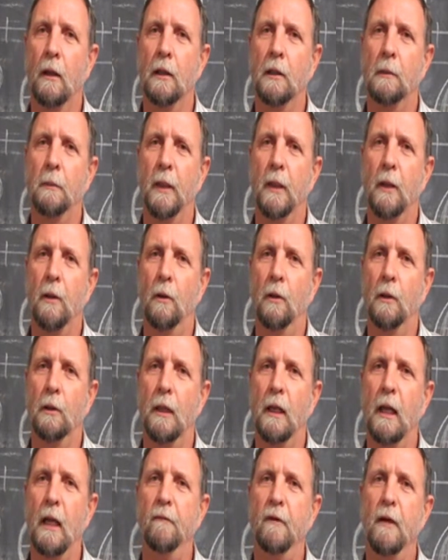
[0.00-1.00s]
It's
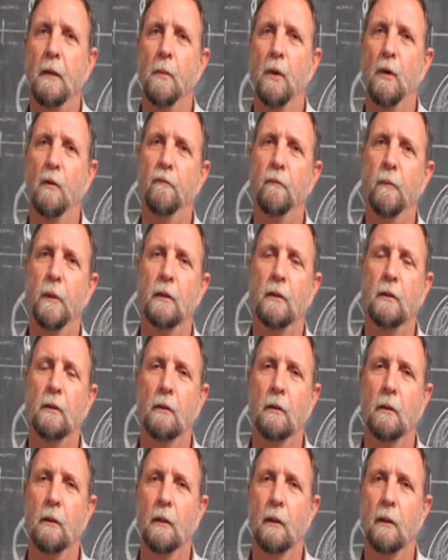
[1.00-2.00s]
because every movement
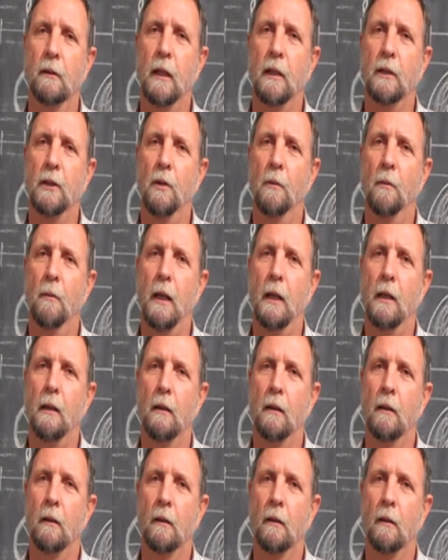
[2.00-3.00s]
that you make